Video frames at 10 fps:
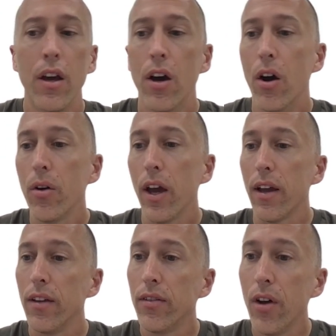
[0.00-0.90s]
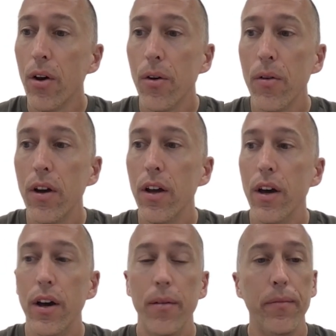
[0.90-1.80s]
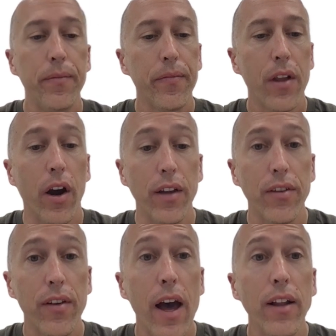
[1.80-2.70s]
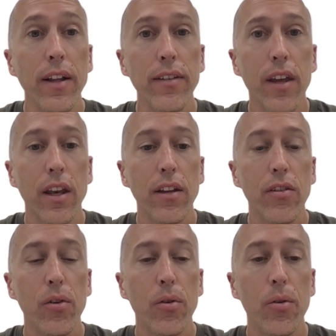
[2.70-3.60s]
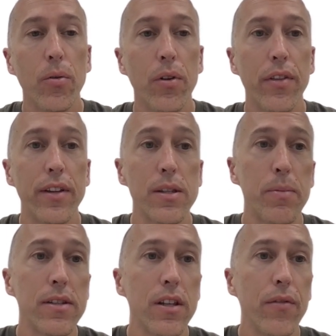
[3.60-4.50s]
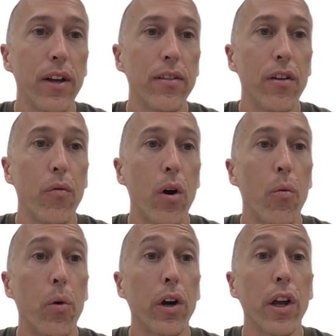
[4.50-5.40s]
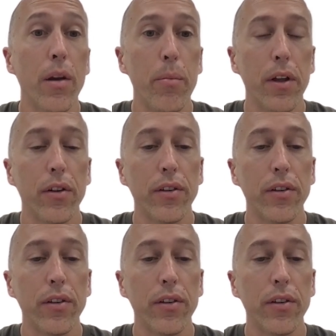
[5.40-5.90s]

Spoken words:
Okay, so all right, so now let's get into the specifics of what we're going to build